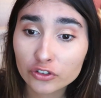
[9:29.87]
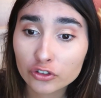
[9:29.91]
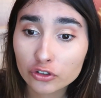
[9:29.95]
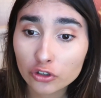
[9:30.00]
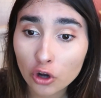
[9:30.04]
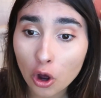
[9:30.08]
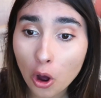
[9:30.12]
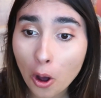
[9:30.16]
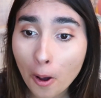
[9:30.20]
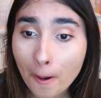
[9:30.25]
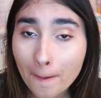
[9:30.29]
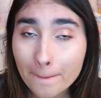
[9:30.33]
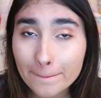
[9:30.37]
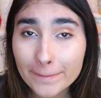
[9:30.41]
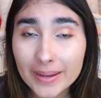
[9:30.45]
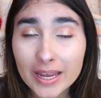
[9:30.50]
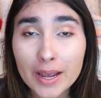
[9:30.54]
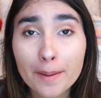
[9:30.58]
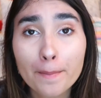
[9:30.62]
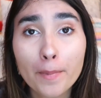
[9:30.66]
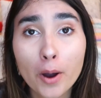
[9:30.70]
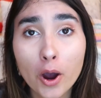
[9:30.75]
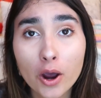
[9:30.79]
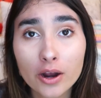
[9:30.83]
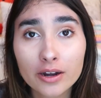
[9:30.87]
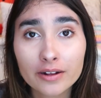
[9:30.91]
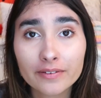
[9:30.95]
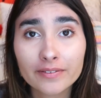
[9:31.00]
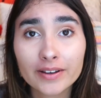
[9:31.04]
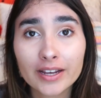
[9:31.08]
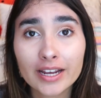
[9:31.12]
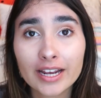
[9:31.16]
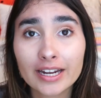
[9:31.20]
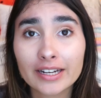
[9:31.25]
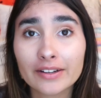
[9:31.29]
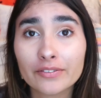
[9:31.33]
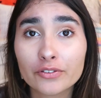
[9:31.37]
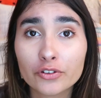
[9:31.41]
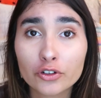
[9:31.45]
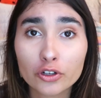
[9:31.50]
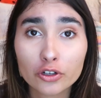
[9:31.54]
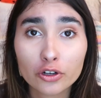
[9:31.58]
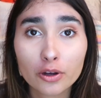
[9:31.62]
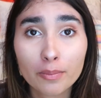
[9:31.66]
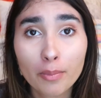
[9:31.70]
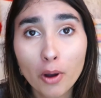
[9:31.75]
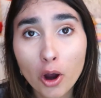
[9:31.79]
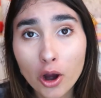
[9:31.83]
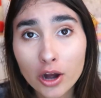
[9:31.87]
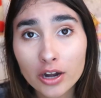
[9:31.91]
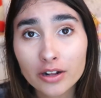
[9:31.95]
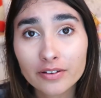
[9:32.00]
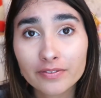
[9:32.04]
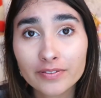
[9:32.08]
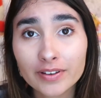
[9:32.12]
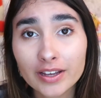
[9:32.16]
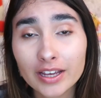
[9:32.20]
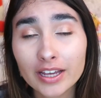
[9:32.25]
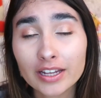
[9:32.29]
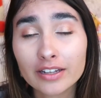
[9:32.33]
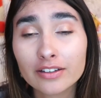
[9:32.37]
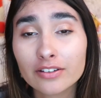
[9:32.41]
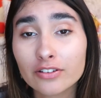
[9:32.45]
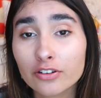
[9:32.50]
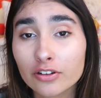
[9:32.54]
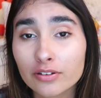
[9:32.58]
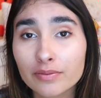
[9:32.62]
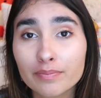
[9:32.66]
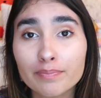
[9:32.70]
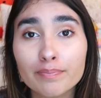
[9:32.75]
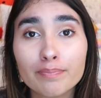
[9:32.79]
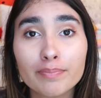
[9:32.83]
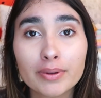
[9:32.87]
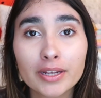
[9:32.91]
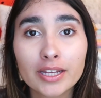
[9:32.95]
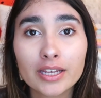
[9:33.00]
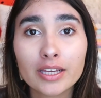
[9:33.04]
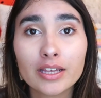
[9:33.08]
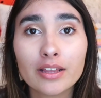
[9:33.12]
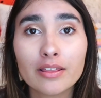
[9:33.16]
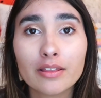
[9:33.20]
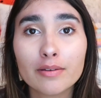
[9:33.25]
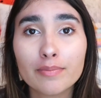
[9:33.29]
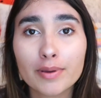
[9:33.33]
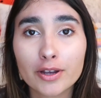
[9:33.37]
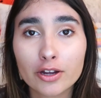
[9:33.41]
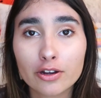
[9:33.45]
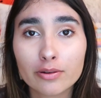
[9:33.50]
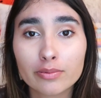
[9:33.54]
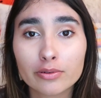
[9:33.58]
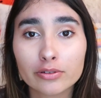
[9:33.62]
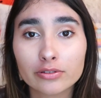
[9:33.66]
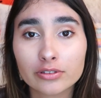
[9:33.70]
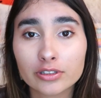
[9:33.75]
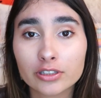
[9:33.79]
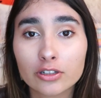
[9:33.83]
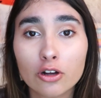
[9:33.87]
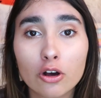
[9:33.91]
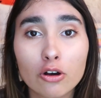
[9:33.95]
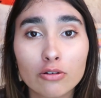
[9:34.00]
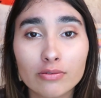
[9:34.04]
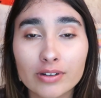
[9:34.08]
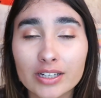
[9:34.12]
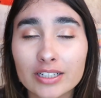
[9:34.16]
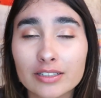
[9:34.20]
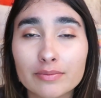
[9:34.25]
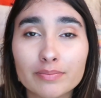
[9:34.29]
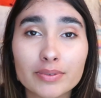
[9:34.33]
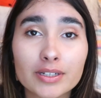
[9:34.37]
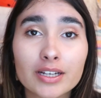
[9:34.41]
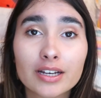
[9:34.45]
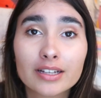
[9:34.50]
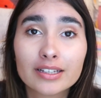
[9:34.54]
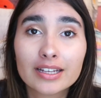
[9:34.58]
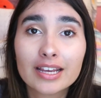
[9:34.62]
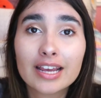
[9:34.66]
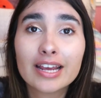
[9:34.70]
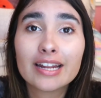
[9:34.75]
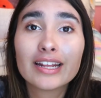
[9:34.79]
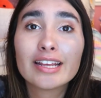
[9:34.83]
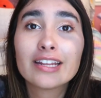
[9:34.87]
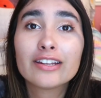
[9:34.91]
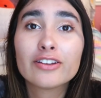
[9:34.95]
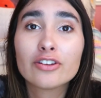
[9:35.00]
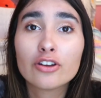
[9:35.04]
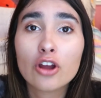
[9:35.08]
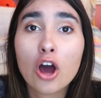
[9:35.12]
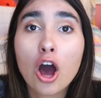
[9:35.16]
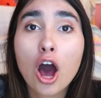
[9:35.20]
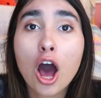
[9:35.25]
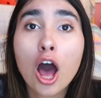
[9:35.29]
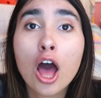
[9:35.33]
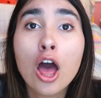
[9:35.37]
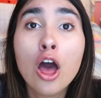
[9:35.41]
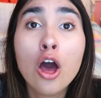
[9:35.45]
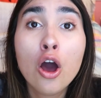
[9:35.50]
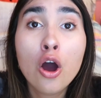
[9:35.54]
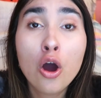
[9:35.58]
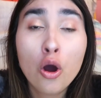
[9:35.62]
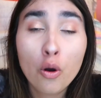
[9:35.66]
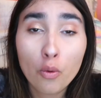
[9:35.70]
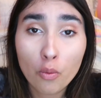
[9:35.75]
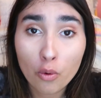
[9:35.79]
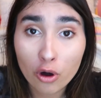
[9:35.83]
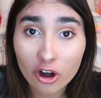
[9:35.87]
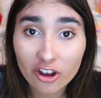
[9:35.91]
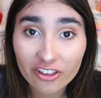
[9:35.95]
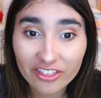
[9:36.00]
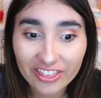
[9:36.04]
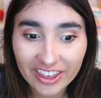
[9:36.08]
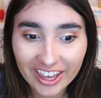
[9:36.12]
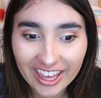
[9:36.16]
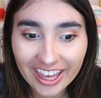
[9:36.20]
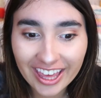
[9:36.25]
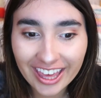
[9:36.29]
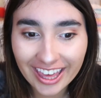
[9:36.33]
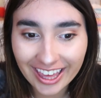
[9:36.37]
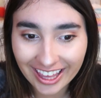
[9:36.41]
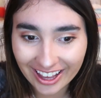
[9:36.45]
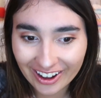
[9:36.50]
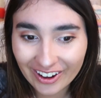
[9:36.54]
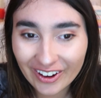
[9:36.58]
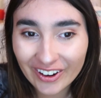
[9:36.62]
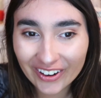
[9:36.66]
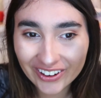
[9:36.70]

Don't be a part of it, and if you're a part of it, just be the bigger person always, because it is not worth it.